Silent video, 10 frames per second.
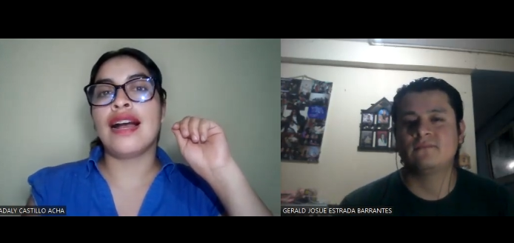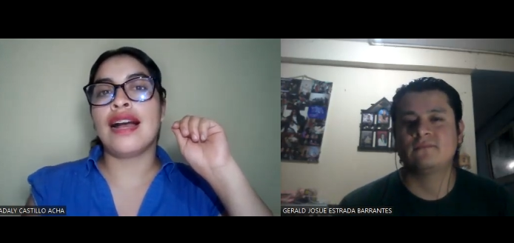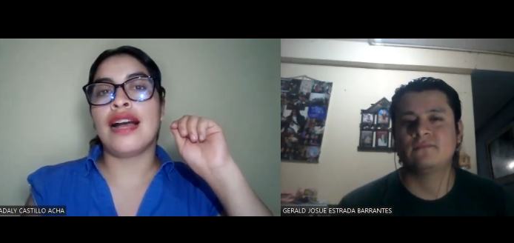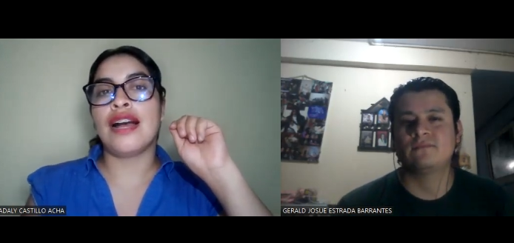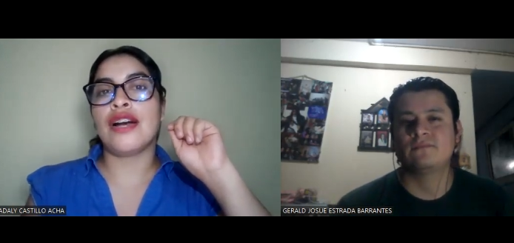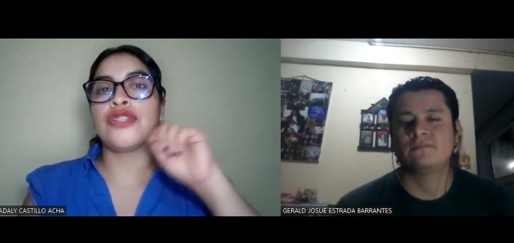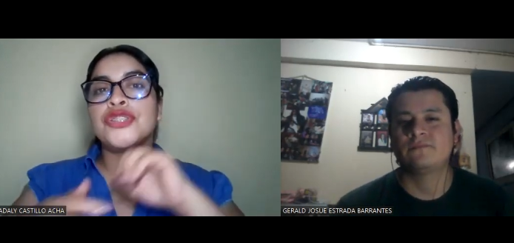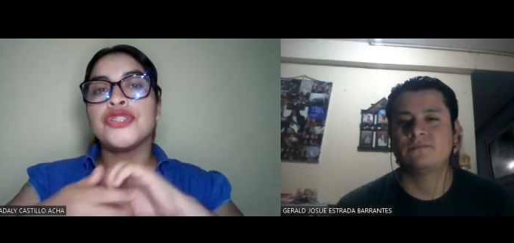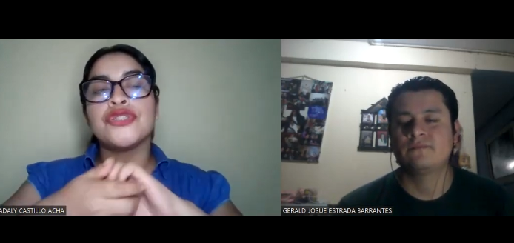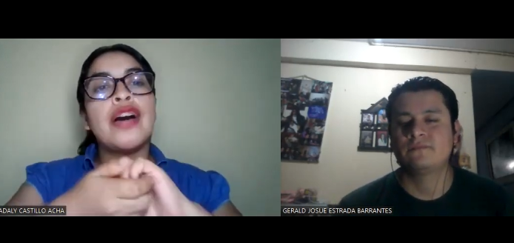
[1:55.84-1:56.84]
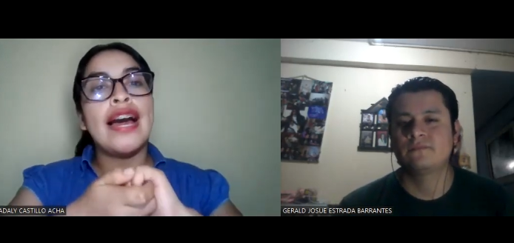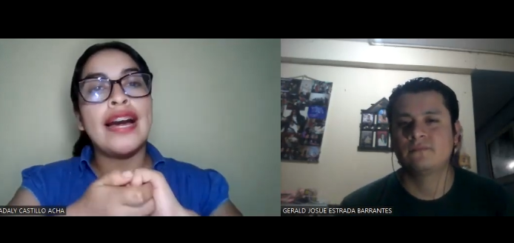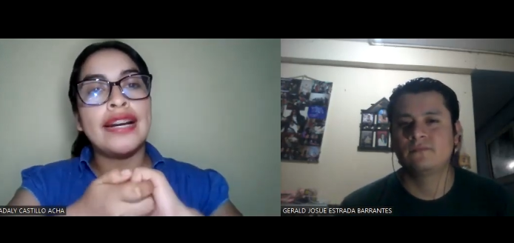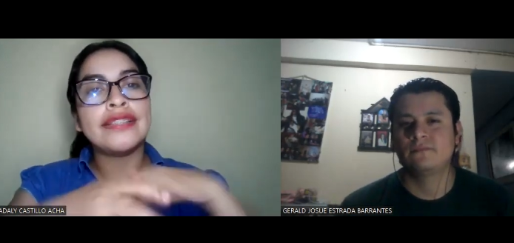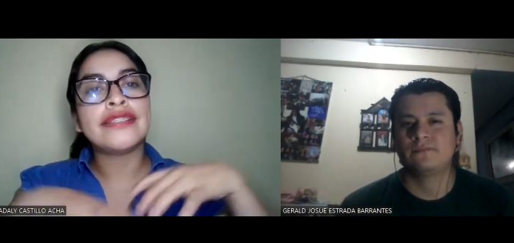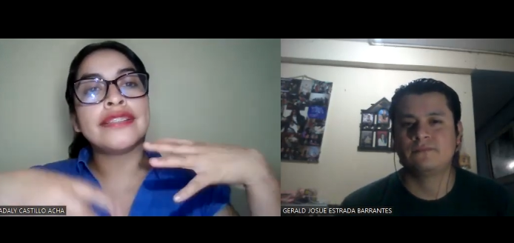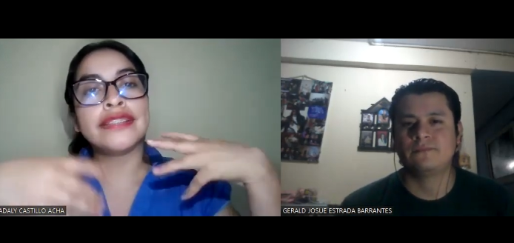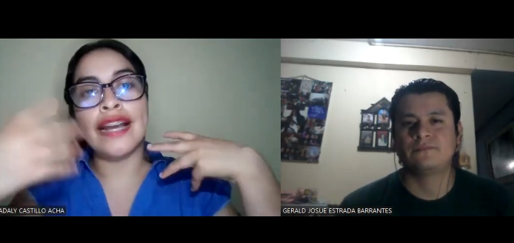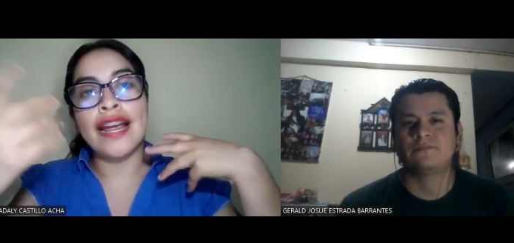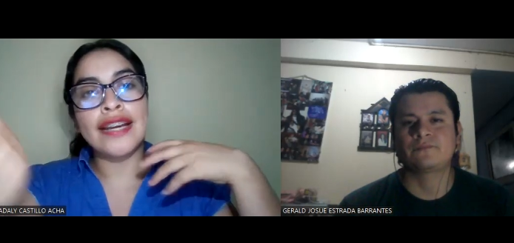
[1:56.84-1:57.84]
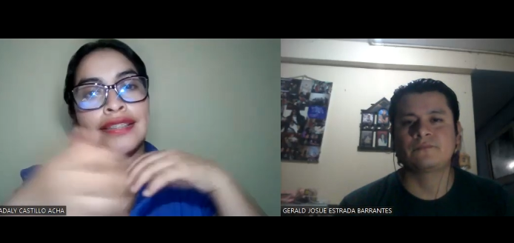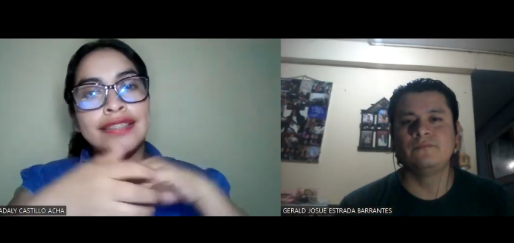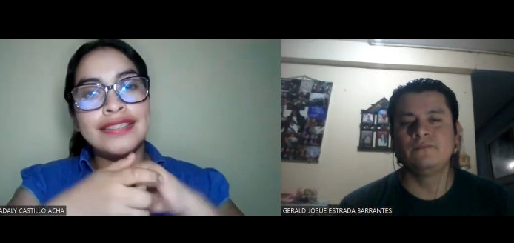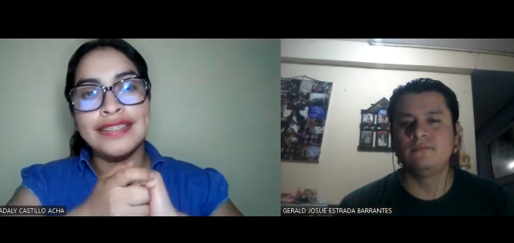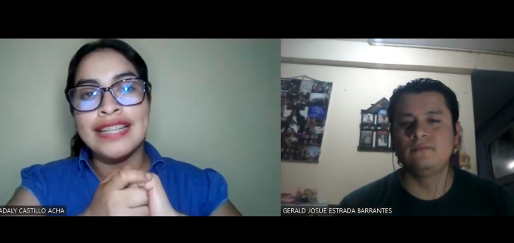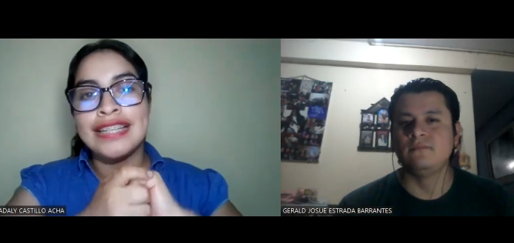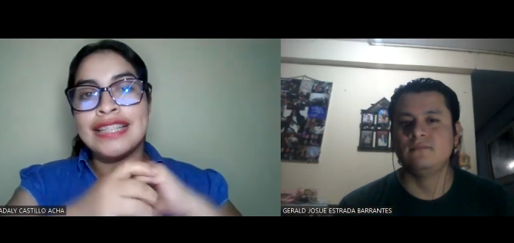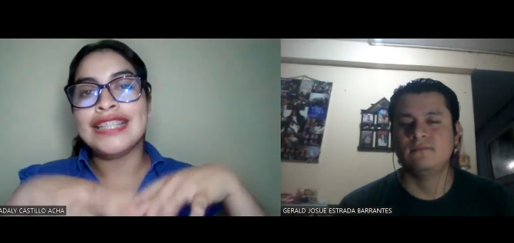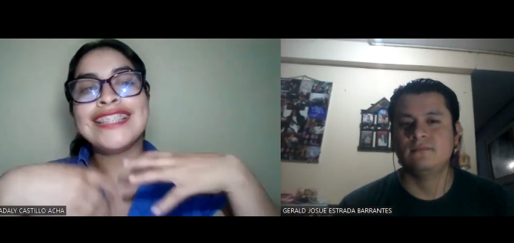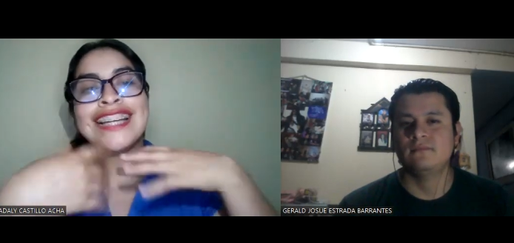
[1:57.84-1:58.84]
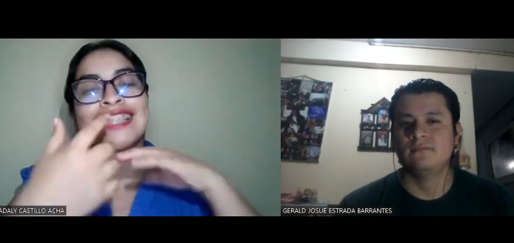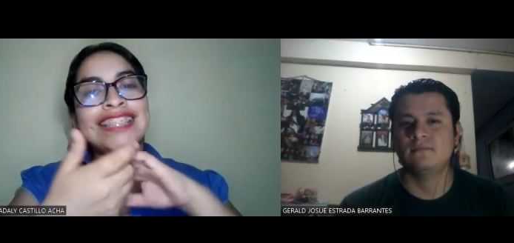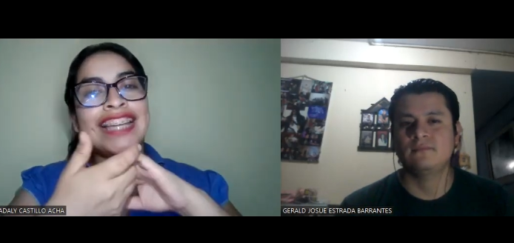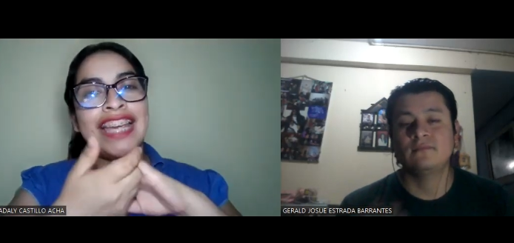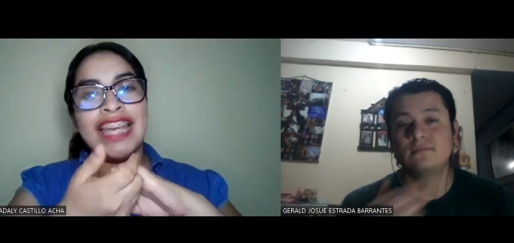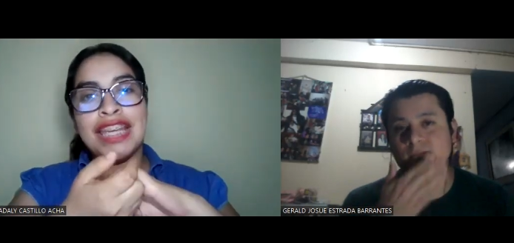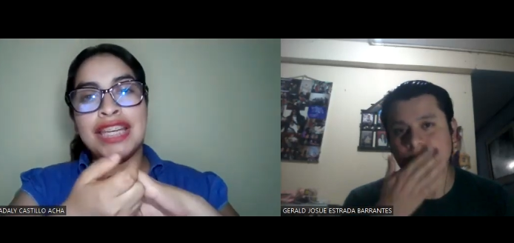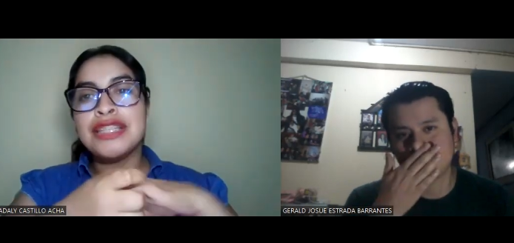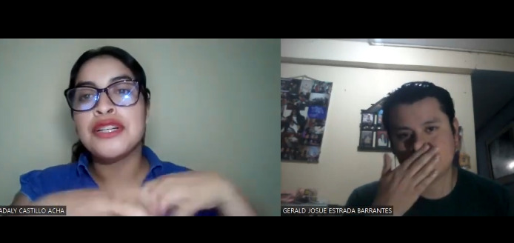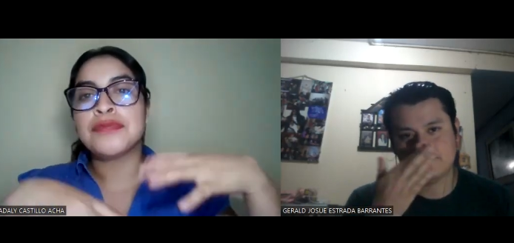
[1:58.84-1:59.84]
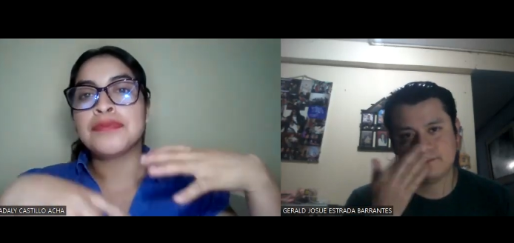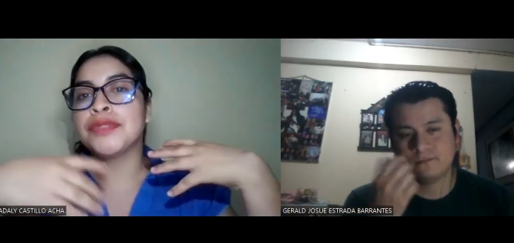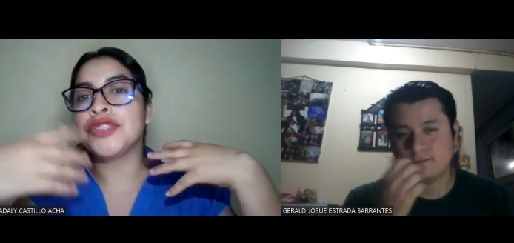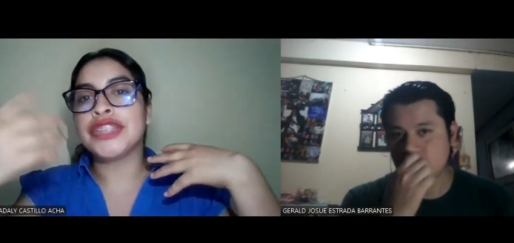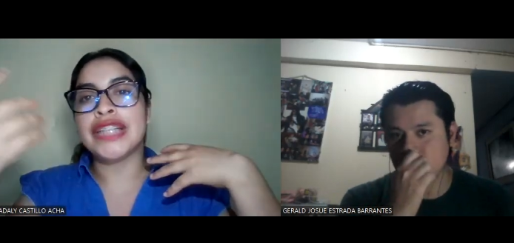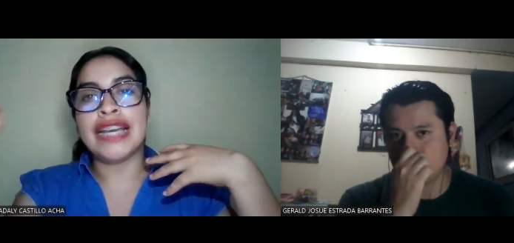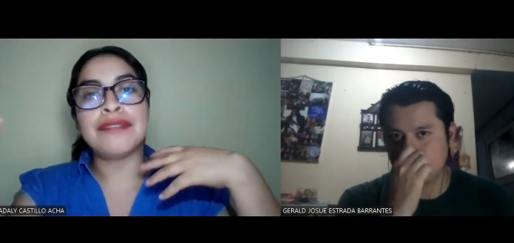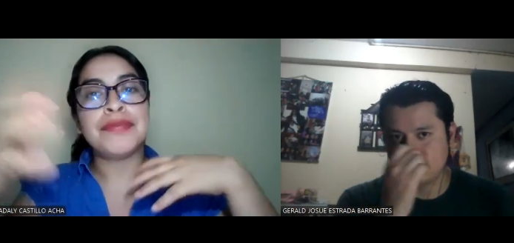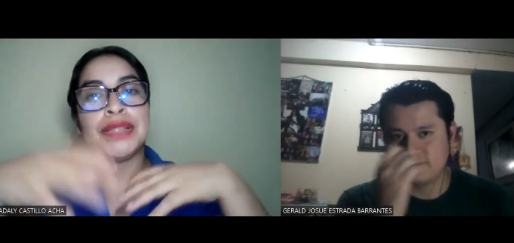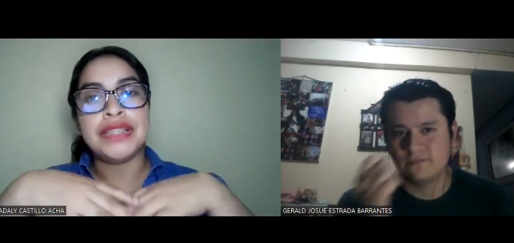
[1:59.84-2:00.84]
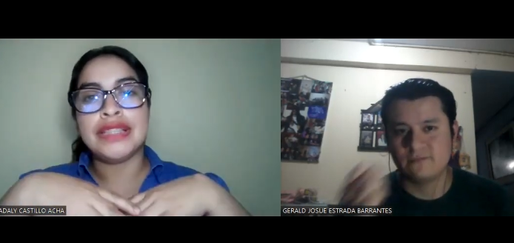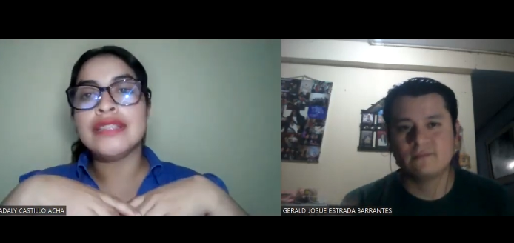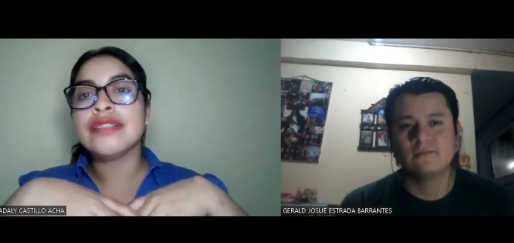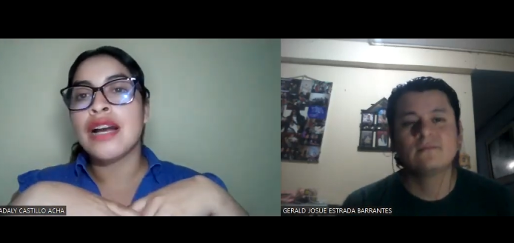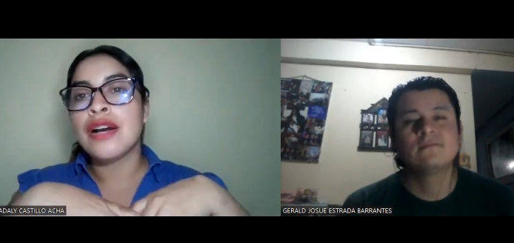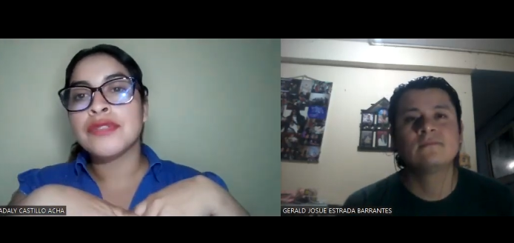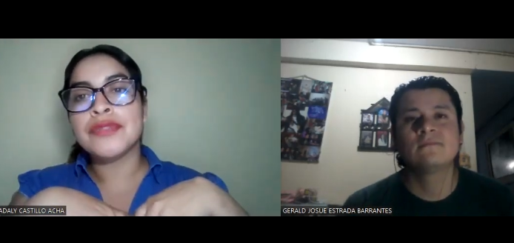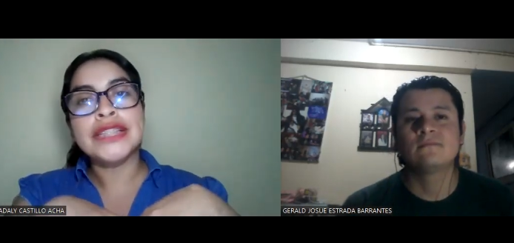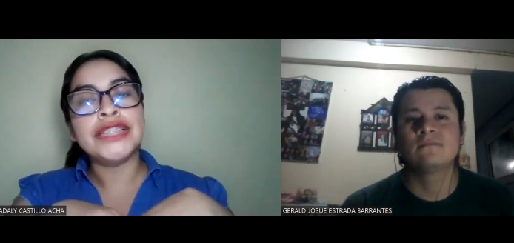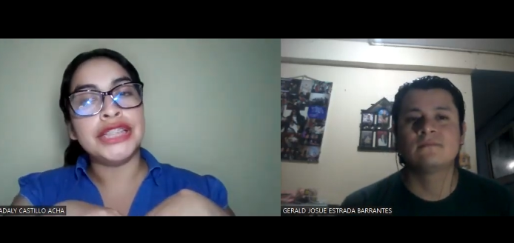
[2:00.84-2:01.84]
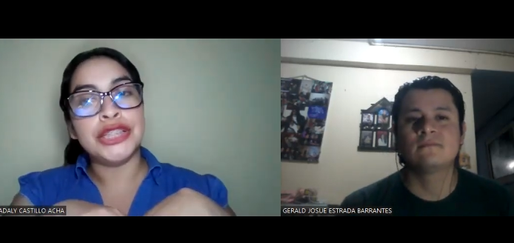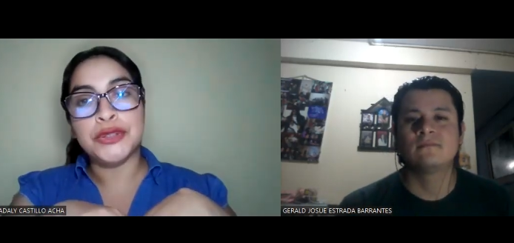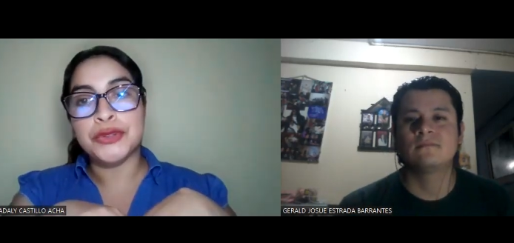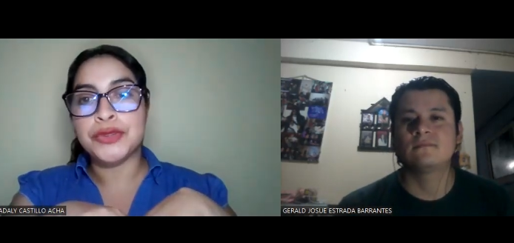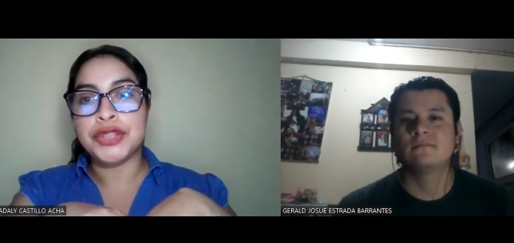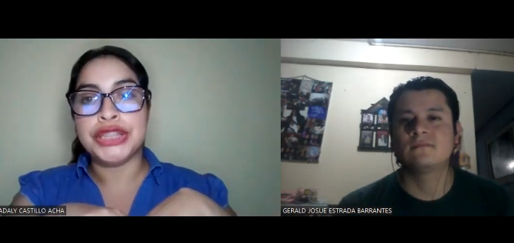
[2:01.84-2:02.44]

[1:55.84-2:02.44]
Speaker 1: Uh, you are right. Isatane would tell me, what did you